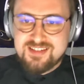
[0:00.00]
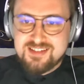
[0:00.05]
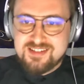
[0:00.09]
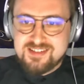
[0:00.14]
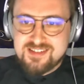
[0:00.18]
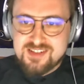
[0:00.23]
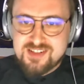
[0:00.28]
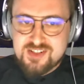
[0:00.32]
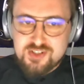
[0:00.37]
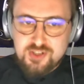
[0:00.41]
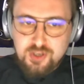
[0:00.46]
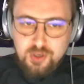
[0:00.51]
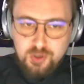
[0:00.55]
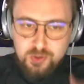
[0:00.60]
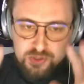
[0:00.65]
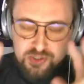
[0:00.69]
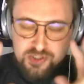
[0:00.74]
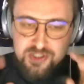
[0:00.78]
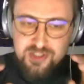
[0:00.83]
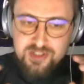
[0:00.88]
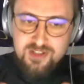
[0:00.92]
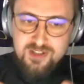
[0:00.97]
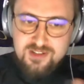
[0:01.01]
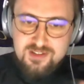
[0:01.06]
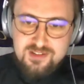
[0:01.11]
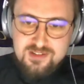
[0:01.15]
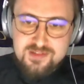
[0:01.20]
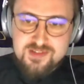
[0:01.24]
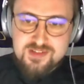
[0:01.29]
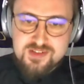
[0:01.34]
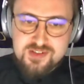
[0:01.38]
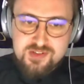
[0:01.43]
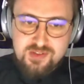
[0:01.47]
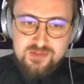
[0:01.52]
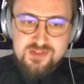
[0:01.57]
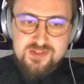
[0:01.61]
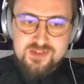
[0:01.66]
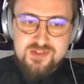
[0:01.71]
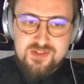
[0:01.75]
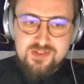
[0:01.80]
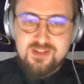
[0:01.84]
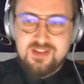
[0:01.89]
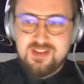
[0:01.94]
social
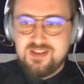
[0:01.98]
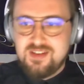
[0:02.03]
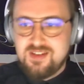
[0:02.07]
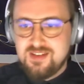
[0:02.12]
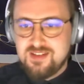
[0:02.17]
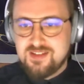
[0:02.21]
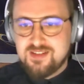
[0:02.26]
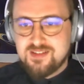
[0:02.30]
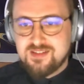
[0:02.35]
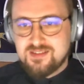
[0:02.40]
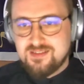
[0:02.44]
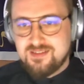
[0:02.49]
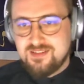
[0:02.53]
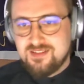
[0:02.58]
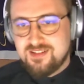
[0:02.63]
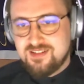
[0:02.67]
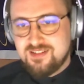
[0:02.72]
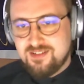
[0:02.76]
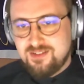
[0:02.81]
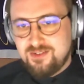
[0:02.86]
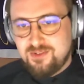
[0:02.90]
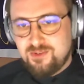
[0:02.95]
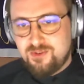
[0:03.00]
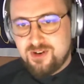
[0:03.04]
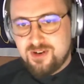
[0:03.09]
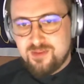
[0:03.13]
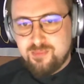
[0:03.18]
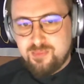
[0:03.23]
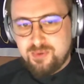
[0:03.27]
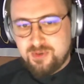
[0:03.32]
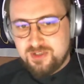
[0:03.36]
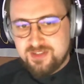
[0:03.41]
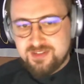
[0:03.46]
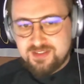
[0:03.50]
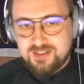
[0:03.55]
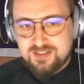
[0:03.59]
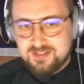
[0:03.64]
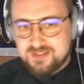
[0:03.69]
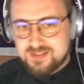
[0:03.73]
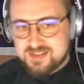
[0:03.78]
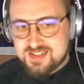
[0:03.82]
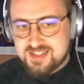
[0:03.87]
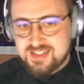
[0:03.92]
or
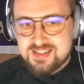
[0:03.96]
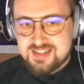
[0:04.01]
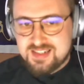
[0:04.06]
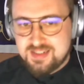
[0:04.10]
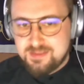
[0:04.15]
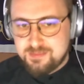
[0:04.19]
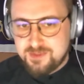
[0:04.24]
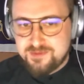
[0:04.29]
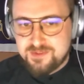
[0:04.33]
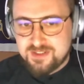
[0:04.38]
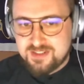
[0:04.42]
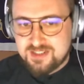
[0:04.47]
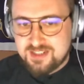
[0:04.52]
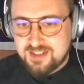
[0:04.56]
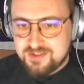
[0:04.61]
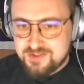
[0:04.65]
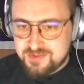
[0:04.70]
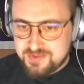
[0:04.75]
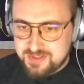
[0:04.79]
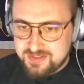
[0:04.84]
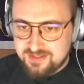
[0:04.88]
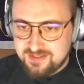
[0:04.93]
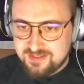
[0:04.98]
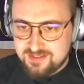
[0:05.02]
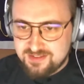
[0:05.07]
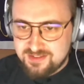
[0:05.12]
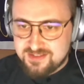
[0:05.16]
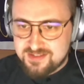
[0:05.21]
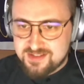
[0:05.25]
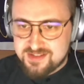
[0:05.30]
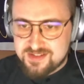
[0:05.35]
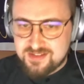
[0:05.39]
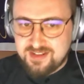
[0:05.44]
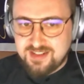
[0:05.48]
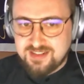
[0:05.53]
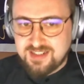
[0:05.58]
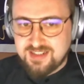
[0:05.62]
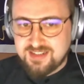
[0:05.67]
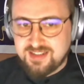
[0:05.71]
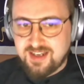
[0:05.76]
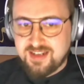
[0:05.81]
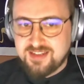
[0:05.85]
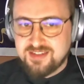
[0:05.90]
political system of the country. So
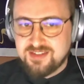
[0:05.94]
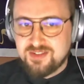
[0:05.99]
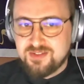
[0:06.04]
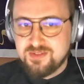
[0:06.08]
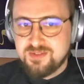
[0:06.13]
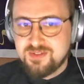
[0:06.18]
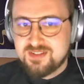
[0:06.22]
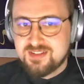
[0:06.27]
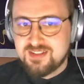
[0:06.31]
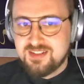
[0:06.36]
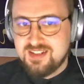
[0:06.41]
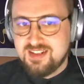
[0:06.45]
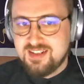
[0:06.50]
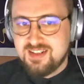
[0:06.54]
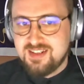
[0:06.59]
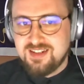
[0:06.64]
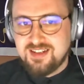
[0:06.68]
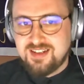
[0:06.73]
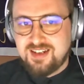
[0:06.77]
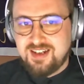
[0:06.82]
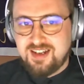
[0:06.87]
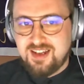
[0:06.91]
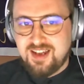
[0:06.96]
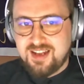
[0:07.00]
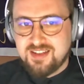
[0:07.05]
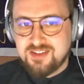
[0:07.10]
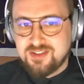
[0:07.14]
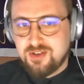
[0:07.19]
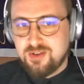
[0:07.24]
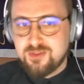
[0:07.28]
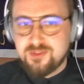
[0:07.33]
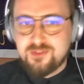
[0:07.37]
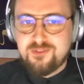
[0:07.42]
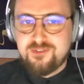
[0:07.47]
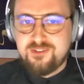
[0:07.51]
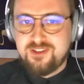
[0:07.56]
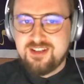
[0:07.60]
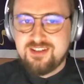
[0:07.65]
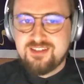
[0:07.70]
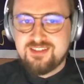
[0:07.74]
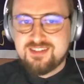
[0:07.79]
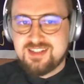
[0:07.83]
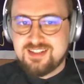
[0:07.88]
I don't
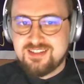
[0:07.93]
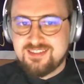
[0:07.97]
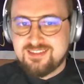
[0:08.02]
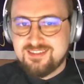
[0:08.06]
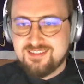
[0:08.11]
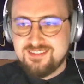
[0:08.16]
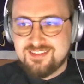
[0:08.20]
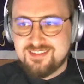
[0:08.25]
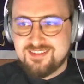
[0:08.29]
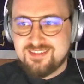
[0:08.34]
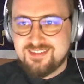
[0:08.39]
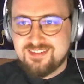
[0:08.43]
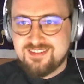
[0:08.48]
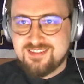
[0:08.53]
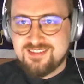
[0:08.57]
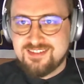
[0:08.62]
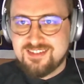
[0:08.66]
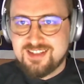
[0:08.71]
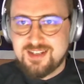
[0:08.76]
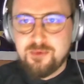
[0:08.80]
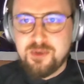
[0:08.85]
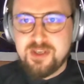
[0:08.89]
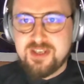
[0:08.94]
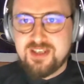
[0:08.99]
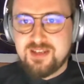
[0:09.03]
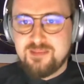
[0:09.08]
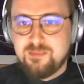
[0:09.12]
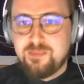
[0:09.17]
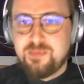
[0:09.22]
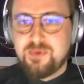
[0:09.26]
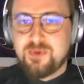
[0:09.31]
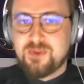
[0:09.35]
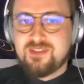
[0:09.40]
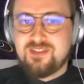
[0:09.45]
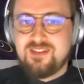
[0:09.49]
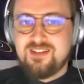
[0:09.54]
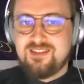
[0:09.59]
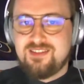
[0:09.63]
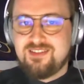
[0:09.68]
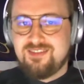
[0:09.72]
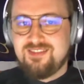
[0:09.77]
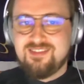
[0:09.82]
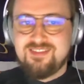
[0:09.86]
think that we can put
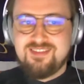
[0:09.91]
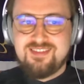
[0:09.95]
it